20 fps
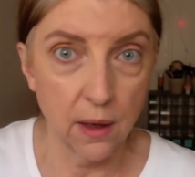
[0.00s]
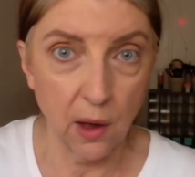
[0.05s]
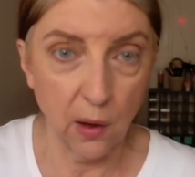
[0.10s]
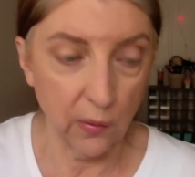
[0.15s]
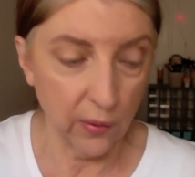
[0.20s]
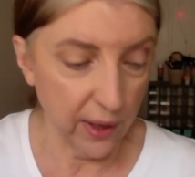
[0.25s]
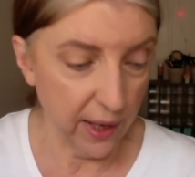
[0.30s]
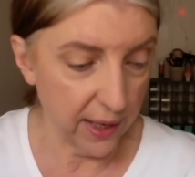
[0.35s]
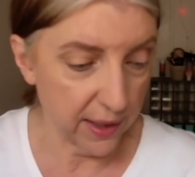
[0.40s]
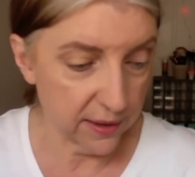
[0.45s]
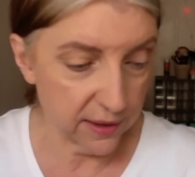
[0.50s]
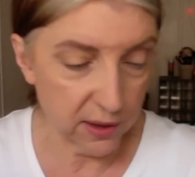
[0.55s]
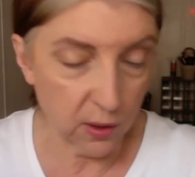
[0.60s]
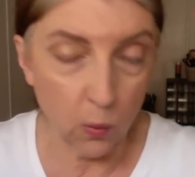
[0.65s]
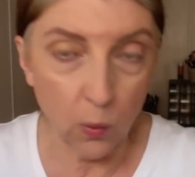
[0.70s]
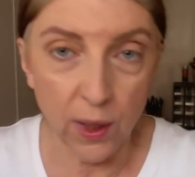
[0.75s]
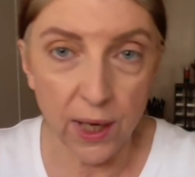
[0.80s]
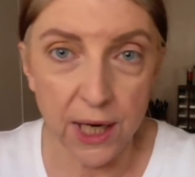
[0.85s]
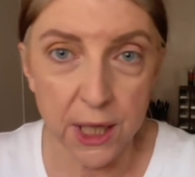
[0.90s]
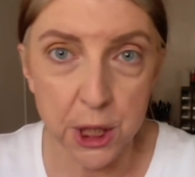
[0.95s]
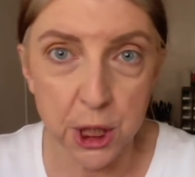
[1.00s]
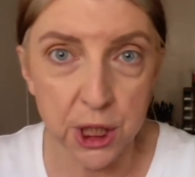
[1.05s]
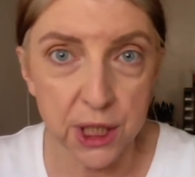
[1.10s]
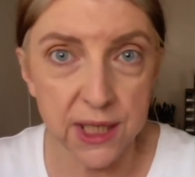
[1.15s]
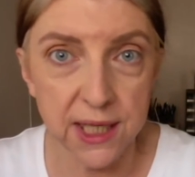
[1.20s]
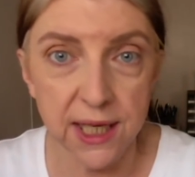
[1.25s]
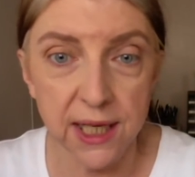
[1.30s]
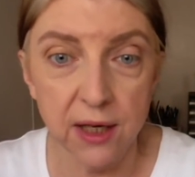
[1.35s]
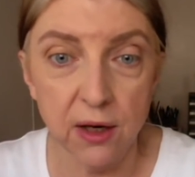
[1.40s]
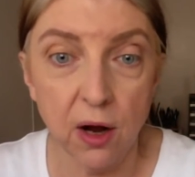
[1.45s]
Okay, so what I just
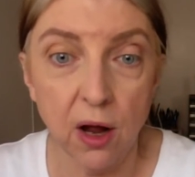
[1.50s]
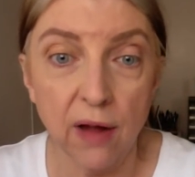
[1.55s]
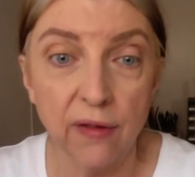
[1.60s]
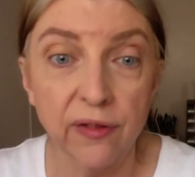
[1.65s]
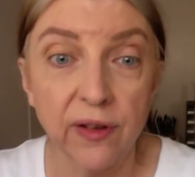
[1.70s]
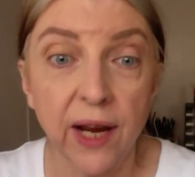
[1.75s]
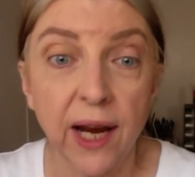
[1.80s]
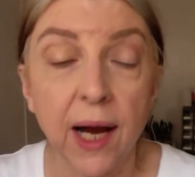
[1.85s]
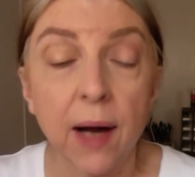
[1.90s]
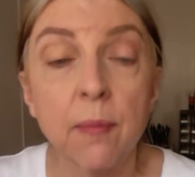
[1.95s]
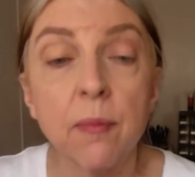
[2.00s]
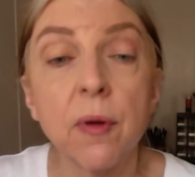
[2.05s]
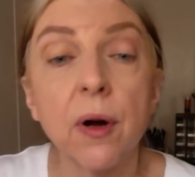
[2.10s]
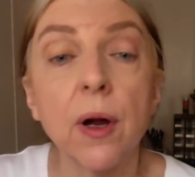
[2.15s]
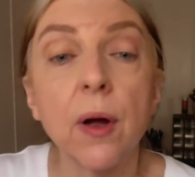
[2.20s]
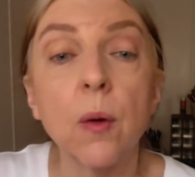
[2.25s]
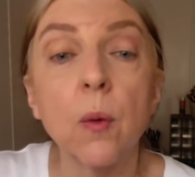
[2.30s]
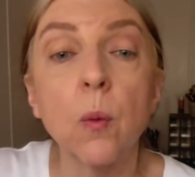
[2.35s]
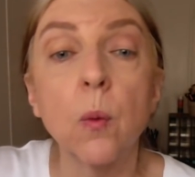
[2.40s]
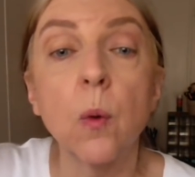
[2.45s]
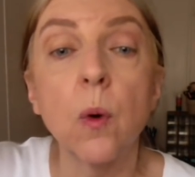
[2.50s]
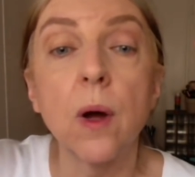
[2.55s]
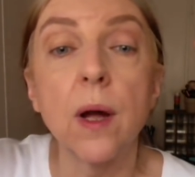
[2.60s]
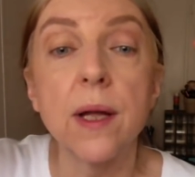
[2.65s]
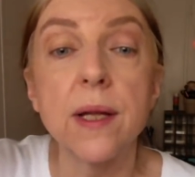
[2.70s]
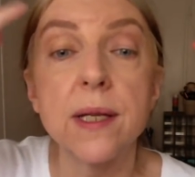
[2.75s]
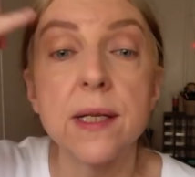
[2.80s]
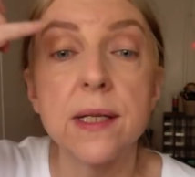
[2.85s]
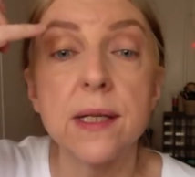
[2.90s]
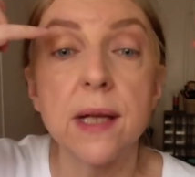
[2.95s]
did off camera
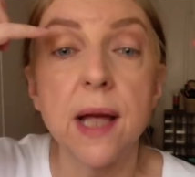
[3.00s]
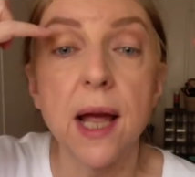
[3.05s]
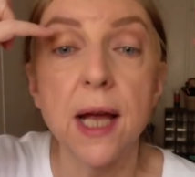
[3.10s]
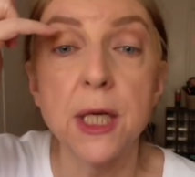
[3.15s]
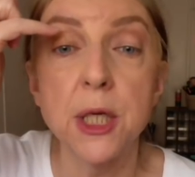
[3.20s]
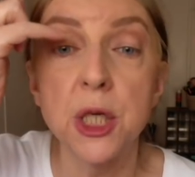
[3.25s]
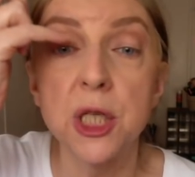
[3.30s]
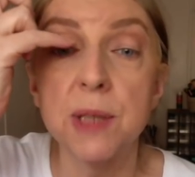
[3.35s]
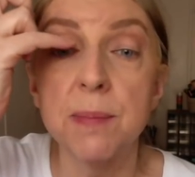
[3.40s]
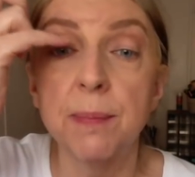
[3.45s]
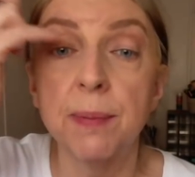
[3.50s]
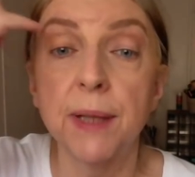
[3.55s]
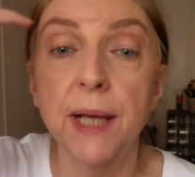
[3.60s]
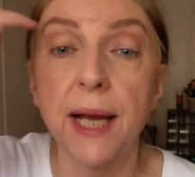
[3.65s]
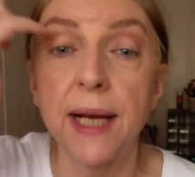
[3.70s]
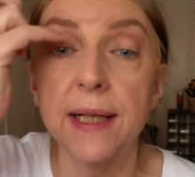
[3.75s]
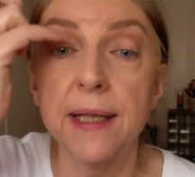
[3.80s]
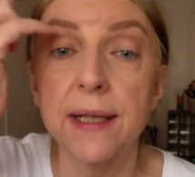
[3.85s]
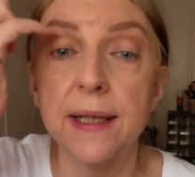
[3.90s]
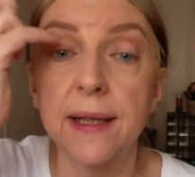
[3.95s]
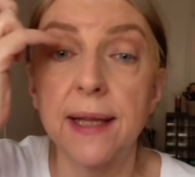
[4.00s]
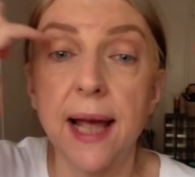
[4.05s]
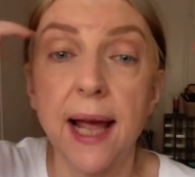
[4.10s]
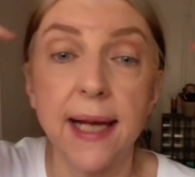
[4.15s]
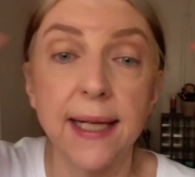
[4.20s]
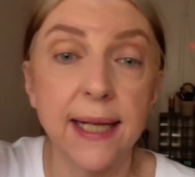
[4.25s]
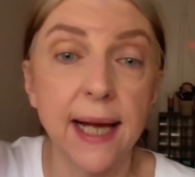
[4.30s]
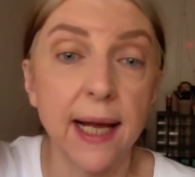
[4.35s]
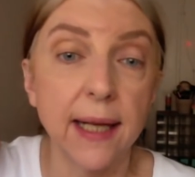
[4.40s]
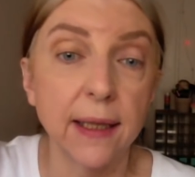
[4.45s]
was I just blended
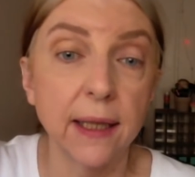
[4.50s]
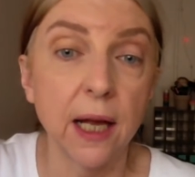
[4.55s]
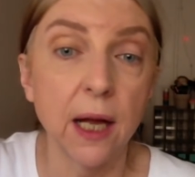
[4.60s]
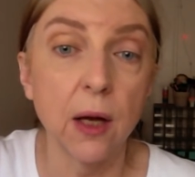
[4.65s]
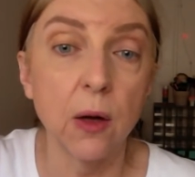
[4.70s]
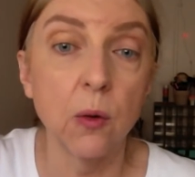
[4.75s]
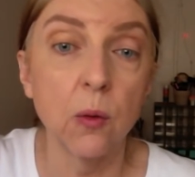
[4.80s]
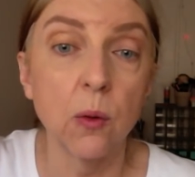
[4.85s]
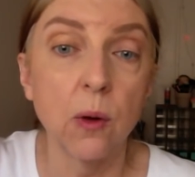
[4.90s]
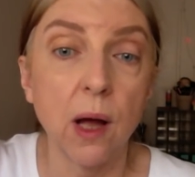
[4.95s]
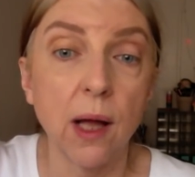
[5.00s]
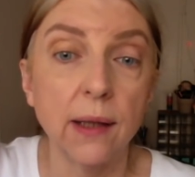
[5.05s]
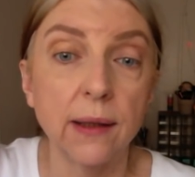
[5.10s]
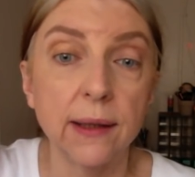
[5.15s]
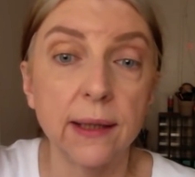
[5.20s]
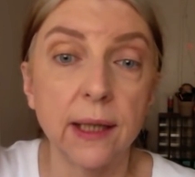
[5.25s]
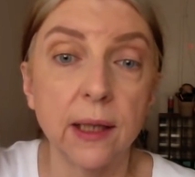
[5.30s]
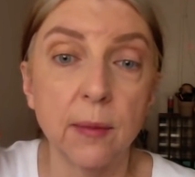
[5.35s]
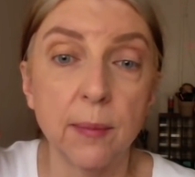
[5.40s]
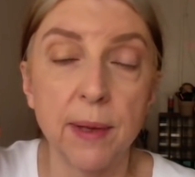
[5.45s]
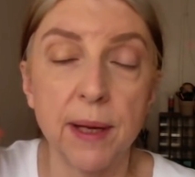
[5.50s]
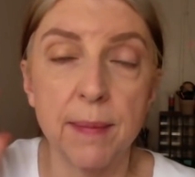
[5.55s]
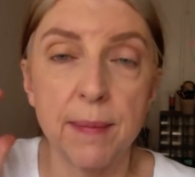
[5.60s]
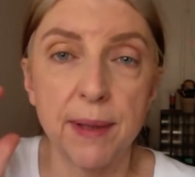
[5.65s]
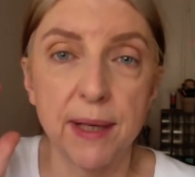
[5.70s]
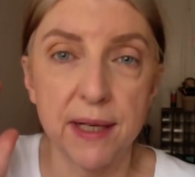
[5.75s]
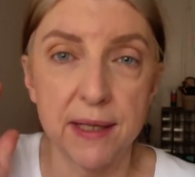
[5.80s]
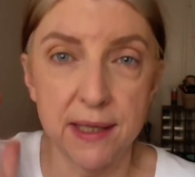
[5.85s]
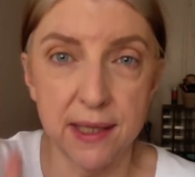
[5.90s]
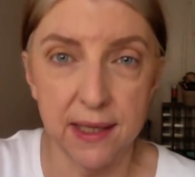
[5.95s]
that yellow a little bit
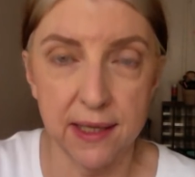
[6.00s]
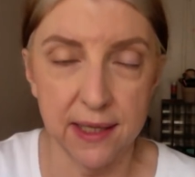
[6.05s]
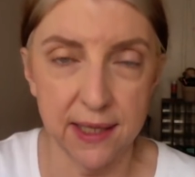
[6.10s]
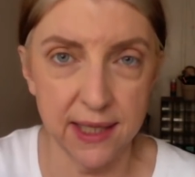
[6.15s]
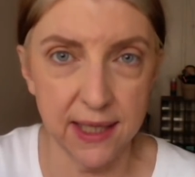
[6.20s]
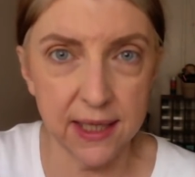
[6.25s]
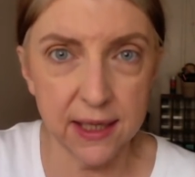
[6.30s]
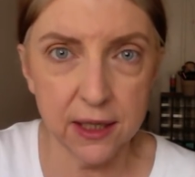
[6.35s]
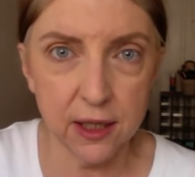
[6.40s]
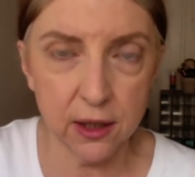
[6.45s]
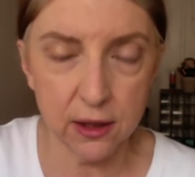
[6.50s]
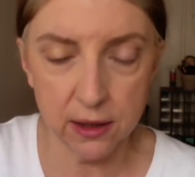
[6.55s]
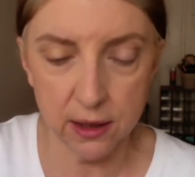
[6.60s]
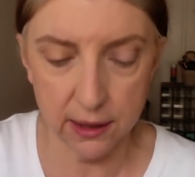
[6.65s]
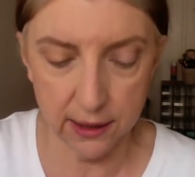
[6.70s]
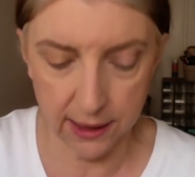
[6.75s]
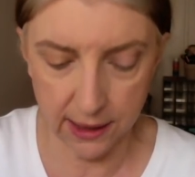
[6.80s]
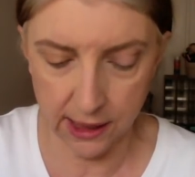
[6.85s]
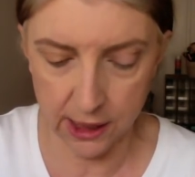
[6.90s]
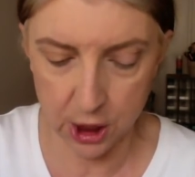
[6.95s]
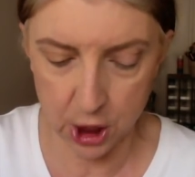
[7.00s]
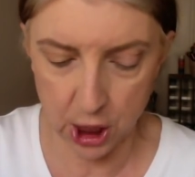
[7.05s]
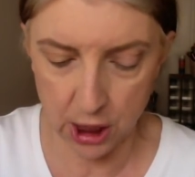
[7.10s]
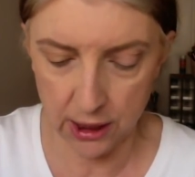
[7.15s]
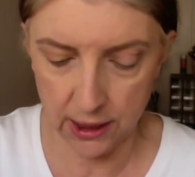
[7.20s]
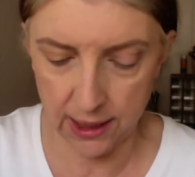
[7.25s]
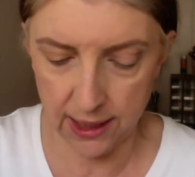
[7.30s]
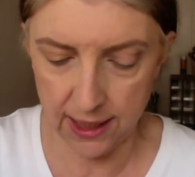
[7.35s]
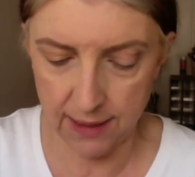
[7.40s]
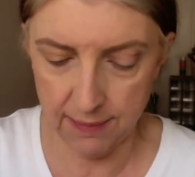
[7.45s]
because it still looked a little chunky